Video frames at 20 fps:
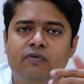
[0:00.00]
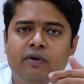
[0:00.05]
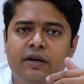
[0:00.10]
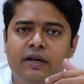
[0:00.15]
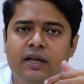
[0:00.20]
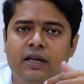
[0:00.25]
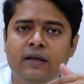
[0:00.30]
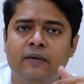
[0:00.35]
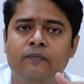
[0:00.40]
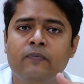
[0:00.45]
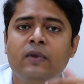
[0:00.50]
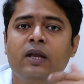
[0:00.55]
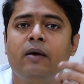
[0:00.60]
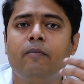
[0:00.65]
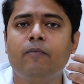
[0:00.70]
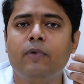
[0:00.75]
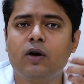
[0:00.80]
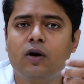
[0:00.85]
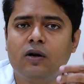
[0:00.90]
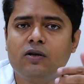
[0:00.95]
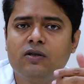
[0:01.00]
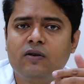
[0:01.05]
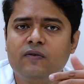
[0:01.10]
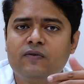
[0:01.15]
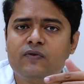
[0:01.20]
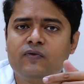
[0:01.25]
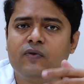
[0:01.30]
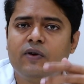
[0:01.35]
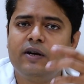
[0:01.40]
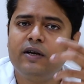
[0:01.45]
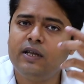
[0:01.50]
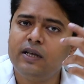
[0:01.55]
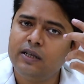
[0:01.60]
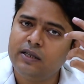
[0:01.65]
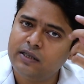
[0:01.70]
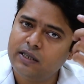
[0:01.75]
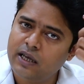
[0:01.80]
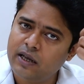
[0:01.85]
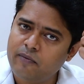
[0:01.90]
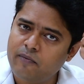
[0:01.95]
sweating. Because of
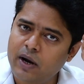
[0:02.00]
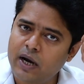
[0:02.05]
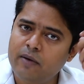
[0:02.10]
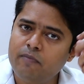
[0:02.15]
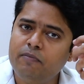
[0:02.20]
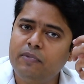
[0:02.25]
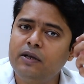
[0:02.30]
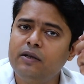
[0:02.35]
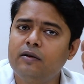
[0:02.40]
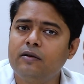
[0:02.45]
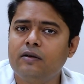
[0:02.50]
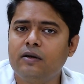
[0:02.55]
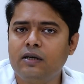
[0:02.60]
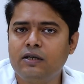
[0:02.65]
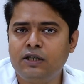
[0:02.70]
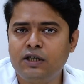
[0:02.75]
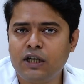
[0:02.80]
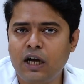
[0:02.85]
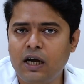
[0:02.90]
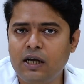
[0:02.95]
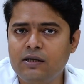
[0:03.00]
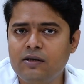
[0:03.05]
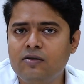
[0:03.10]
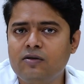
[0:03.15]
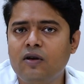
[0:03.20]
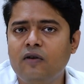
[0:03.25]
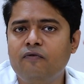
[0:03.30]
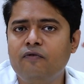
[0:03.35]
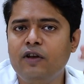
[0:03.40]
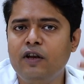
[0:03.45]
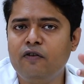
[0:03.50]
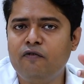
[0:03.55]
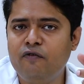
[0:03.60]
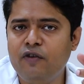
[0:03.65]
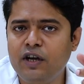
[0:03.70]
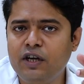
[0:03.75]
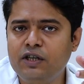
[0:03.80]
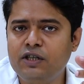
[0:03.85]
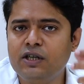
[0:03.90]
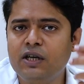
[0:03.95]
sweating, there might be a chance of
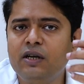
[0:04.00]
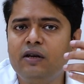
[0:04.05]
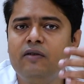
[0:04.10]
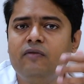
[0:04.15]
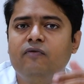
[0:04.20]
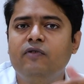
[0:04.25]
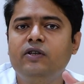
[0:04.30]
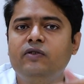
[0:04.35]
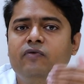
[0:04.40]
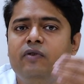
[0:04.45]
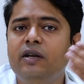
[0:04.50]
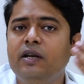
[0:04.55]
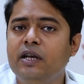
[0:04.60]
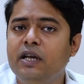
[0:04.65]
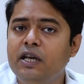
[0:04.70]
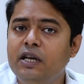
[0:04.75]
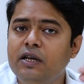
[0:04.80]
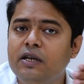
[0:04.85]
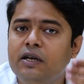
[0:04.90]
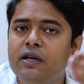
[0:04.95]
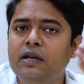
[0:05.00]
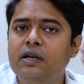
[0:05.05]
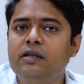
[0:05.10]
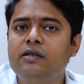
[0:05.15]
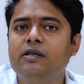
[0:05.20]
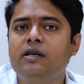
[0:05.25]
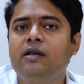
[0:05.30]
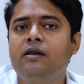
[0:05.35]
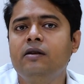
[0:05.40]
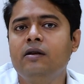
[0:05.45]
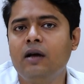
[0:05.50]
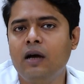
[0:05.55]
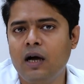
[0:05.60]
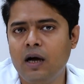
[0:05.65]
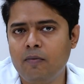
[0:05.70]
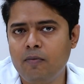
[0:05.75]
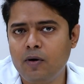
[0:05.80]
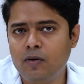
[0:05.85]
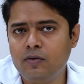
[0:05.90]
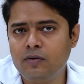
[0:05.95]
infection which will increase in
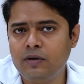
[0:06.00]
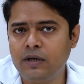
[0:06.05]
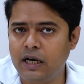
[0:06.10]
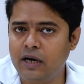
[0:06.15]
about